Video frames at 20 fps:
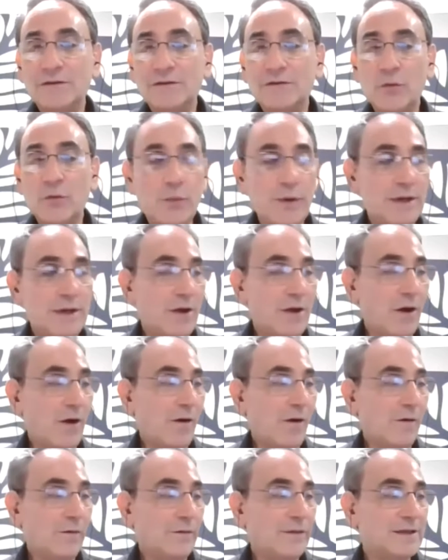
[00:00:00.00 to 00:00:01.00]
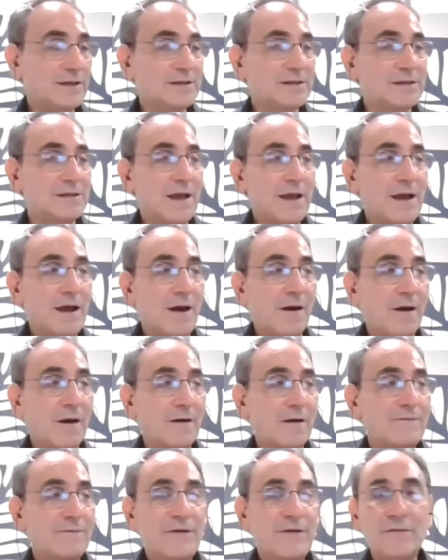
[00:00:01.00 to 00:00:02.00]
So we call this
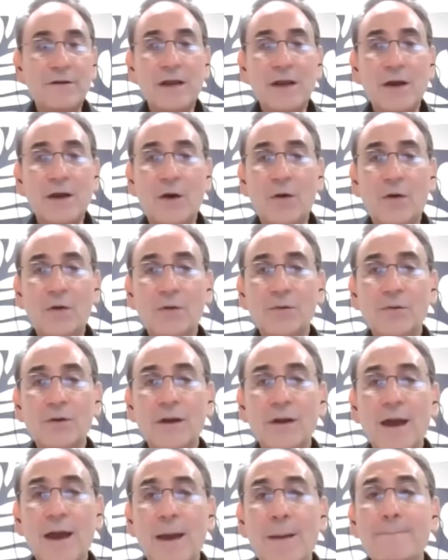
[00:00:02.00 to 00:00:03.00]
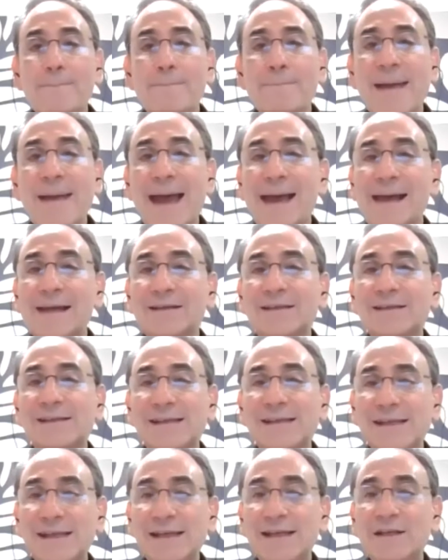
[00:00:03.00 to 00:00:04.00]
our very own
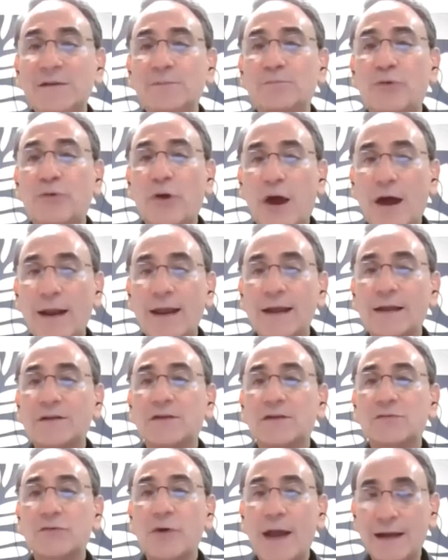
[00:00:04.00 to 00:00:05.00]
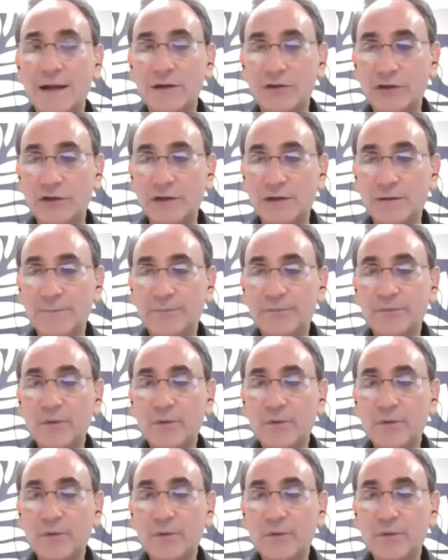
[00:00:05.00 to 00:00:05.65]
masstige product strategy.